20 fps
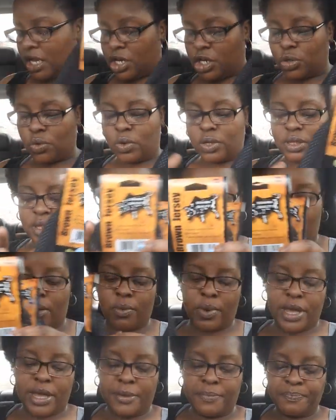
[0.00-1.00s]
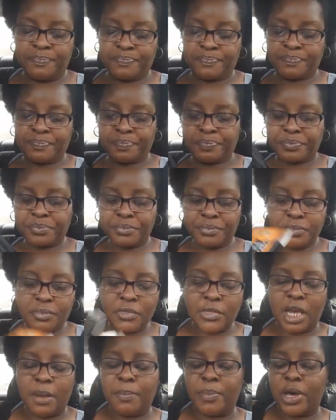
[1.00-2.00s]
and do it that way.
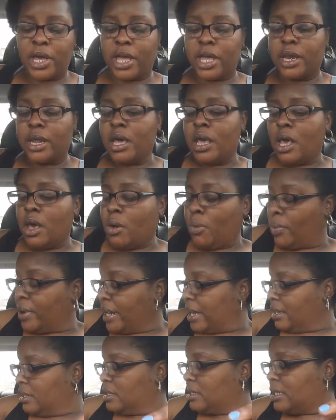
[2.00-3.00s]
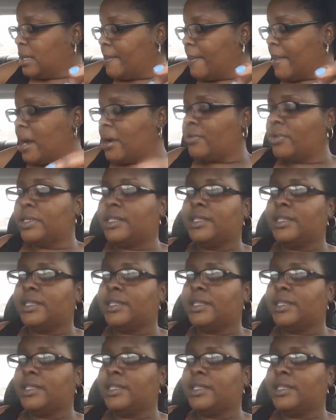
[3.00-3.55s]
But when I looked at my